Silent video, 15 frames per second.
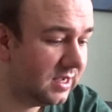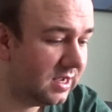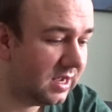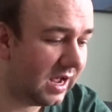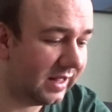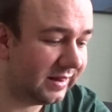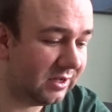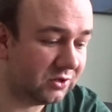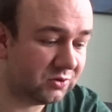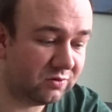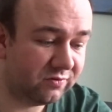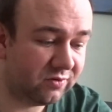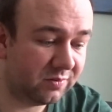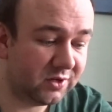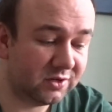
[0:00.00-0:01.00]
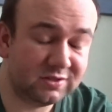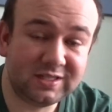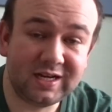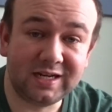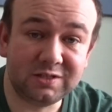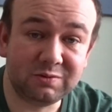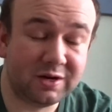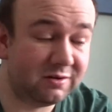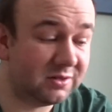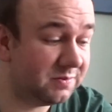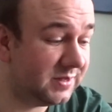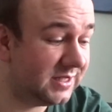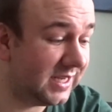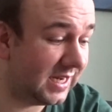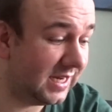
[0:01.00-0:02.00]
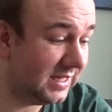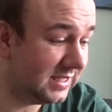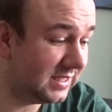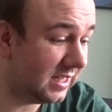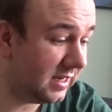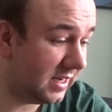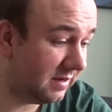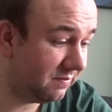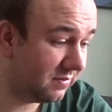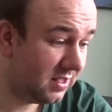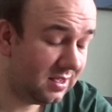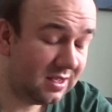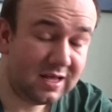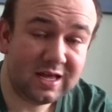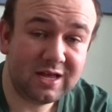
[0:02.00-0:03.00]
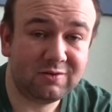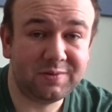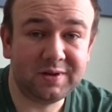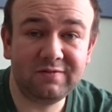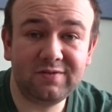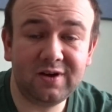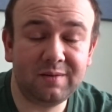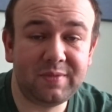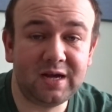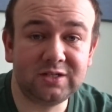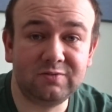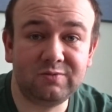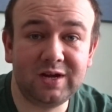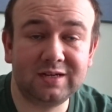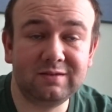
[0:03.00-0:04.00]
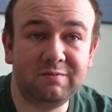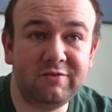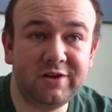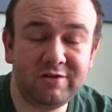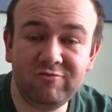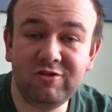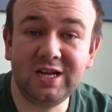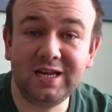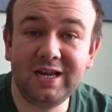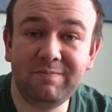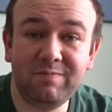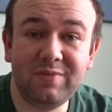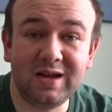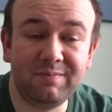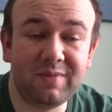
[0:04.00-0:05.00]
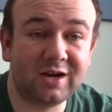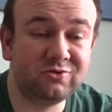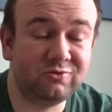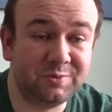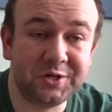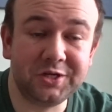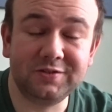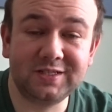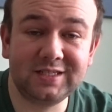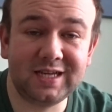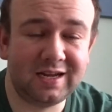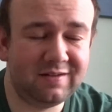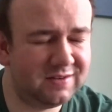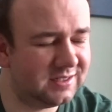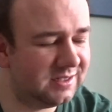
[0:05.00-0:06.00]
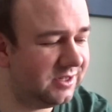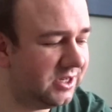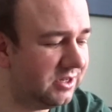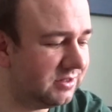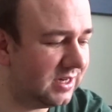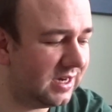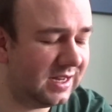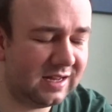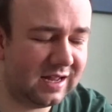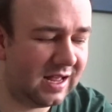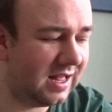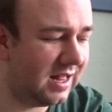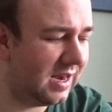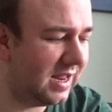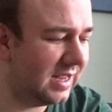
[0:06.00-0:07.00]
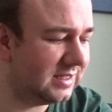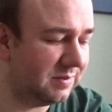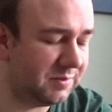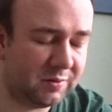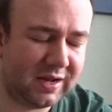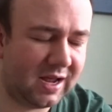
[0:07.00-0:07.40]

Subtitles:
and those were from those days where it was particularly sunny. It would be far better if we had a really big battery and we could have saved it and used it later, but we